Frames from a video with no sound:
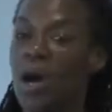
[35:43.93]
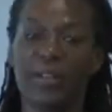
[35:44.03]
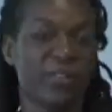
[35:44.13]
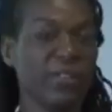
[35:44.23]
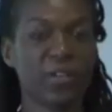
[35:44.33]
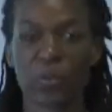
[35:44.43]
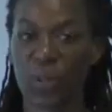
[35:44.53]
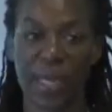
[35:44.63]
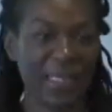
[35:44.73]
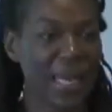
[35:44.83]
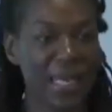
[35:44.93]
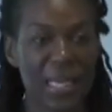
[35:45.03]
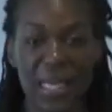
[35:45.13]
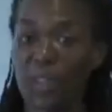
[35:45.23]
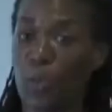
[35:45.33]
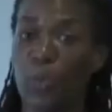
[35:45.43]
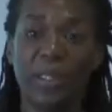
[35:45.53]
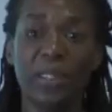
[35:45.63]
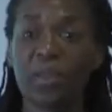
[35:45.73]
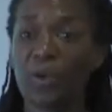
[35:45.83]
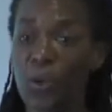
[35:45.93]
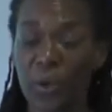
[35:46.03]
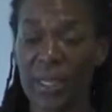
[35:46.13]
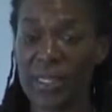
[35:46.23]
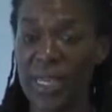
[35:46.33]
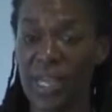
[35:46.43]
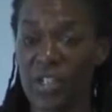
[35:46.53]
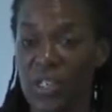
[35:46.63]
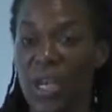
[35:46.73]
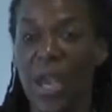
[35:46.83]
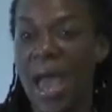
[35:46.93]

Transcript: a sexual identity, their political orientation.